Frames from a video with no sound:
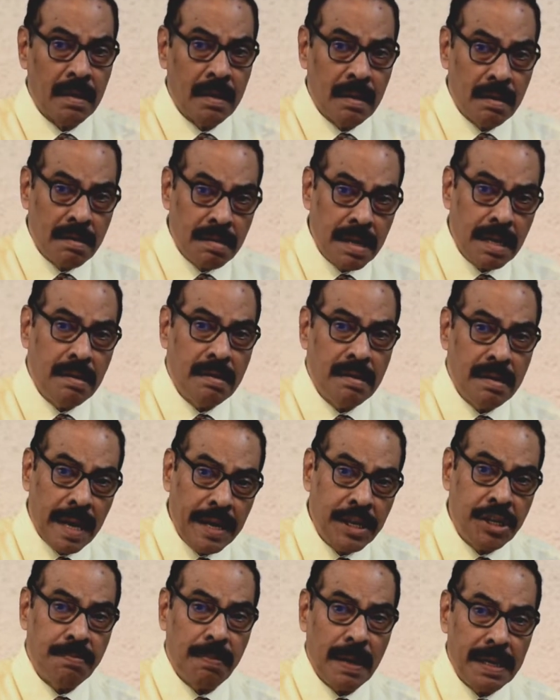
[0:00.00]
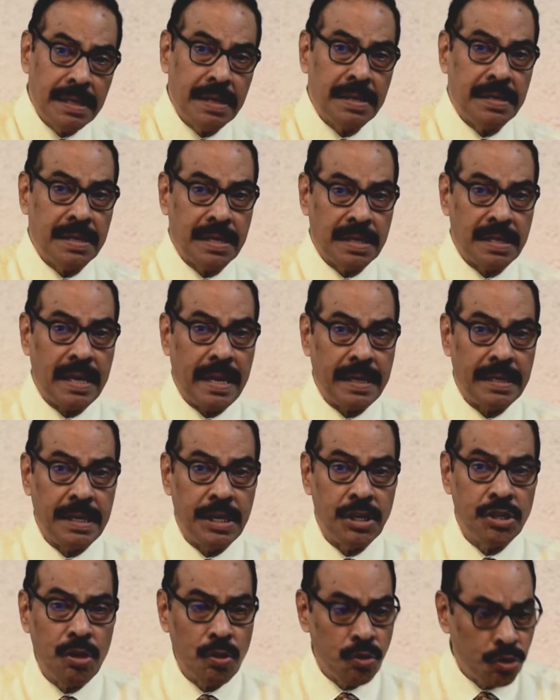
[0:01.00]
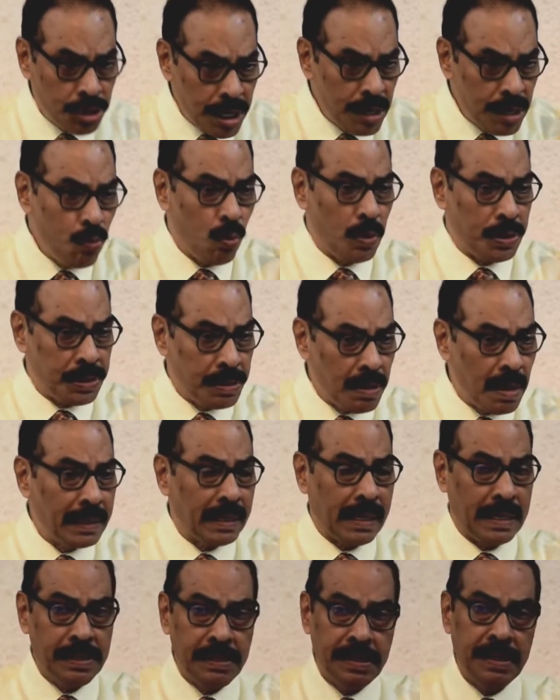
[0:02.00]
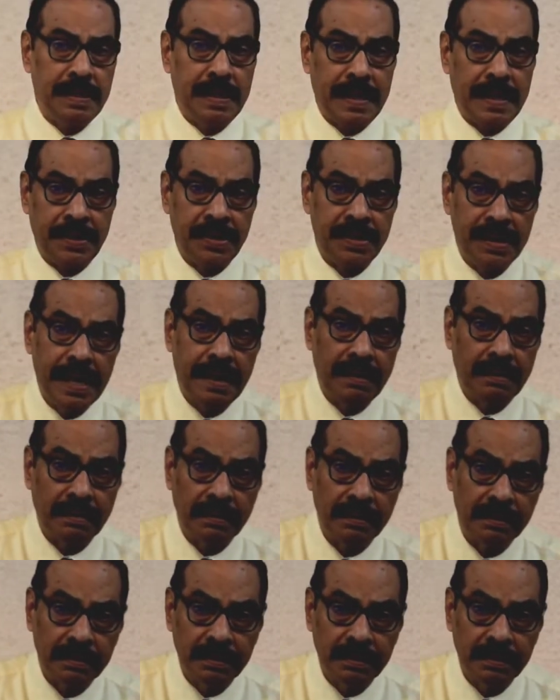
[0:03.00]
recognized by the society. So sin was not considered a sin.